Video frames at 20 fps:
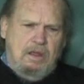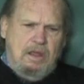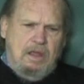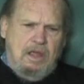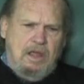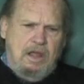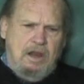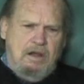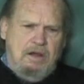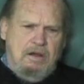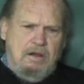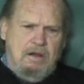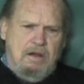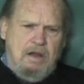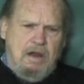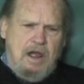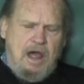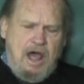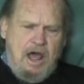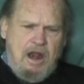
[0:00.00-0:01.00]
and
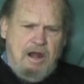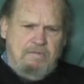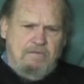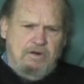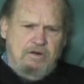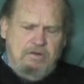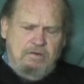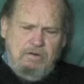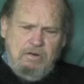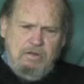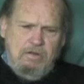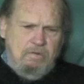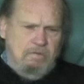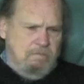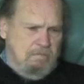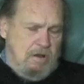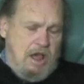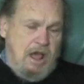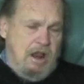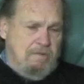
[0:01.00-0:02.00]
Oliver
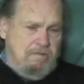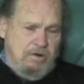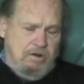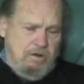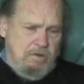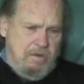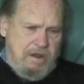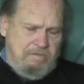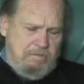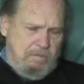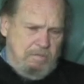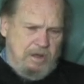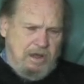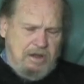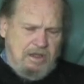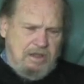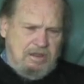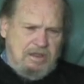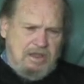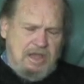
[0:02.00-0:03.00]
knew
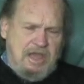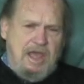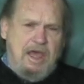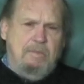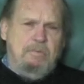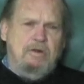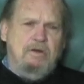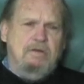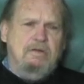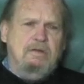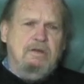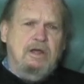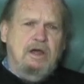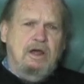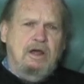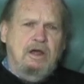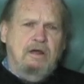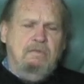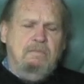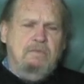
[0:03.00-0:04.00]
everybody at the Capitol.
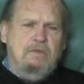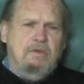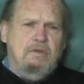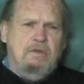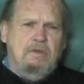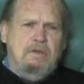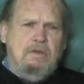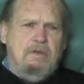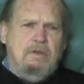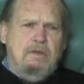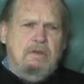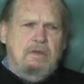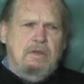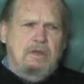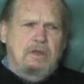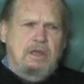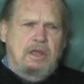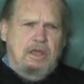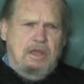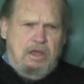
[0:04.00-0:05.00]

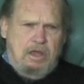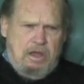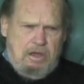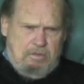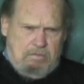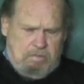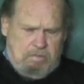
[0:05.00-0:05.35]
He